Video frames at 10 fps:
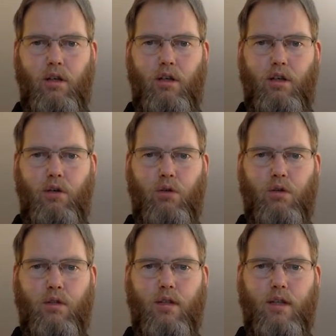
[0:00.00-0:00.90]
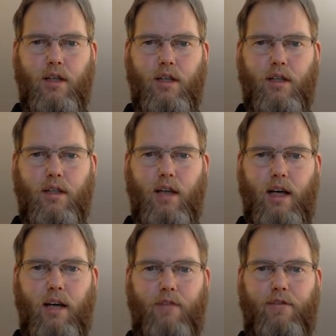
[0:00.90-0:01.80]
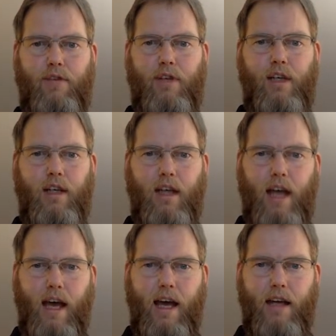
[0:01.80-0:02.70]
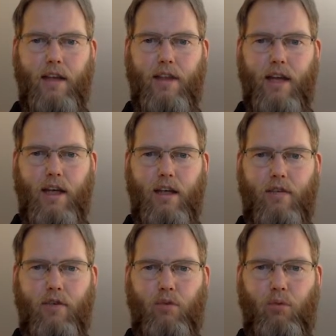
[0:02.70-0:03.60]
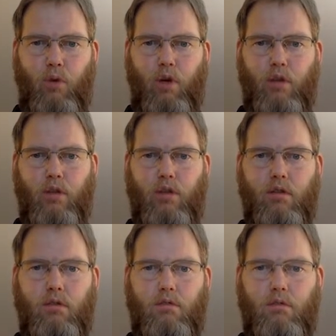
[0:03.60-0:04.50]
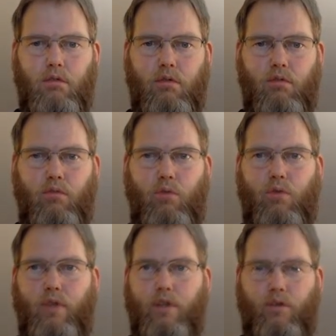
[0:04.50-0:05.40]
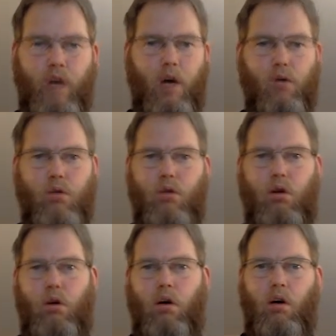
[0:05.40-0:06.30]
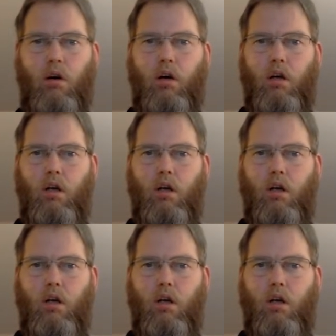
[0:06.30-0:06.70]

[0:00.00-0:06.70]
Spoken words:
use this and freely edit that if you want, move it around, or